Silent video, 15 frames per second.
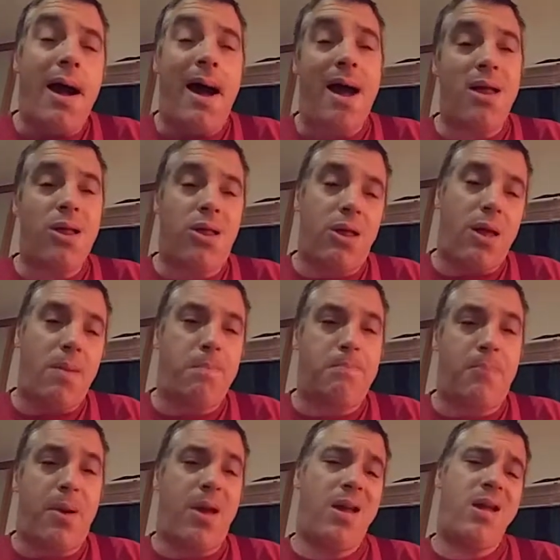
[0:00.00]
I
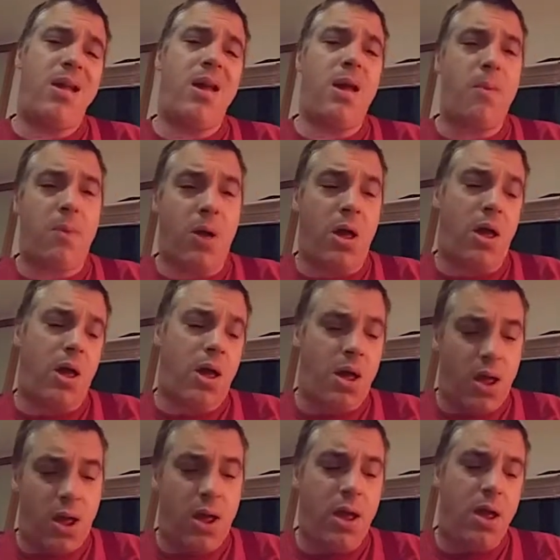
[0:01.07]
said,
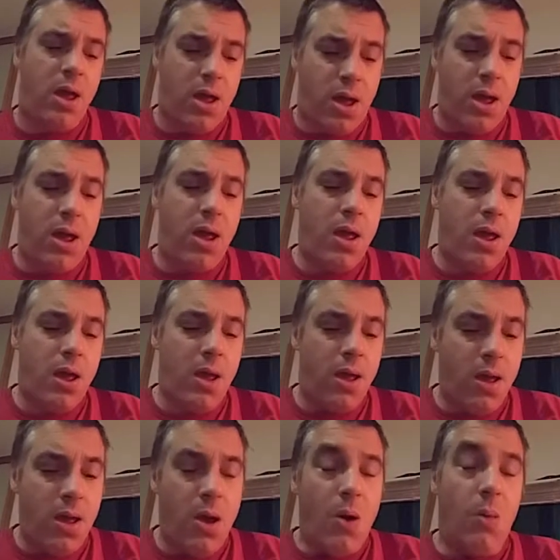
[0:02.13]
baby,
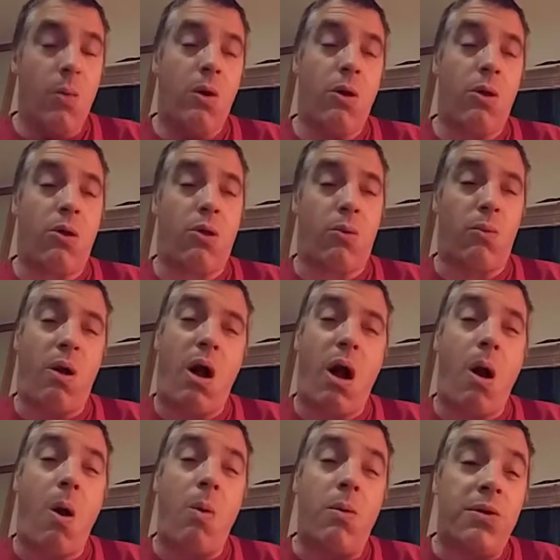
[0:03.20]
what's
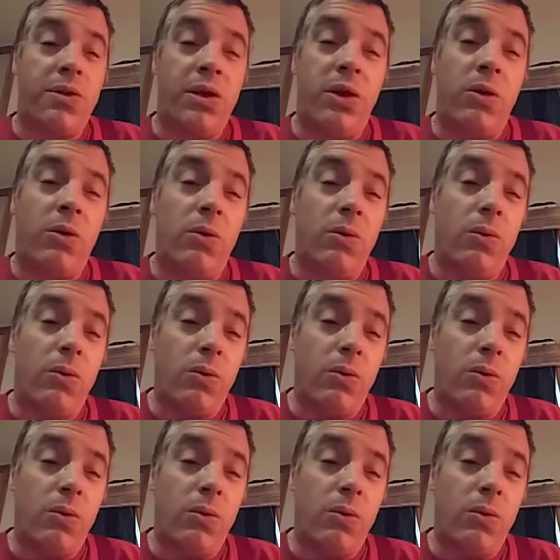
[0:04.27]
wrong with you?